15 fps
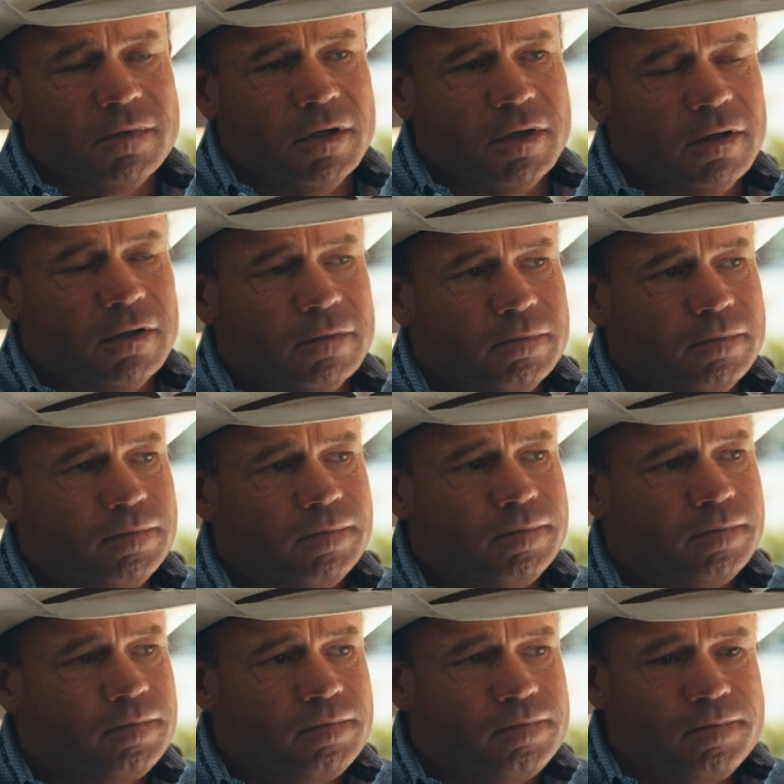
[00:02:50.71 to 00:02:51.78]
Uh,
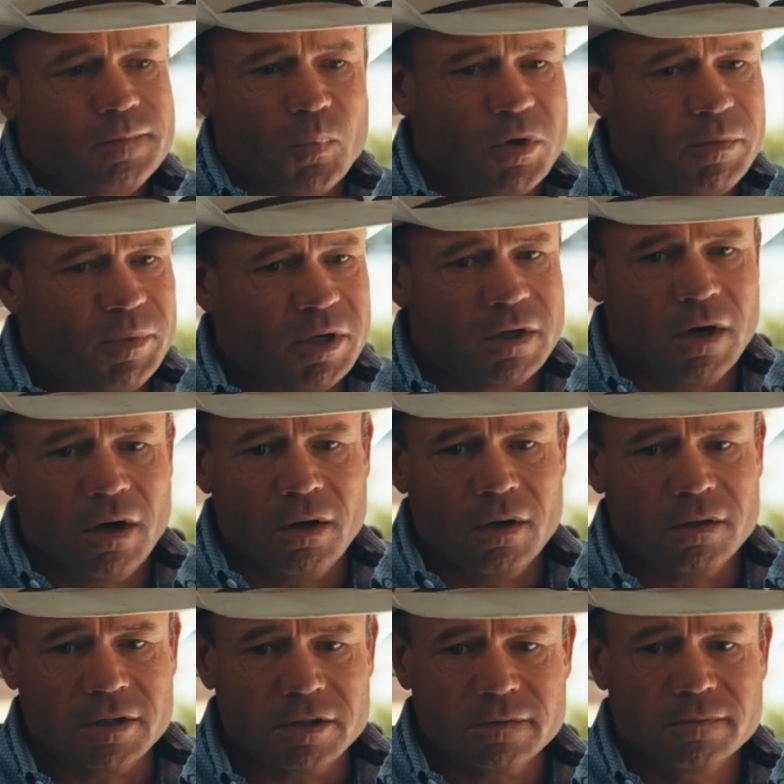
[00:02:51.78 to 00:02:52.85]
We've been
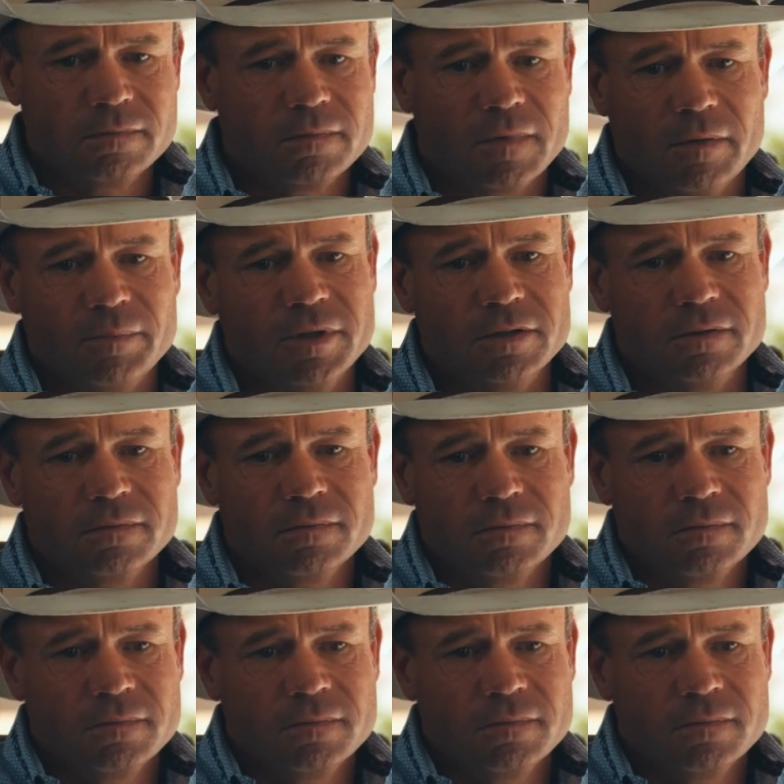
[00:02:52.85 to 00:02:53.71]
hauling. I've been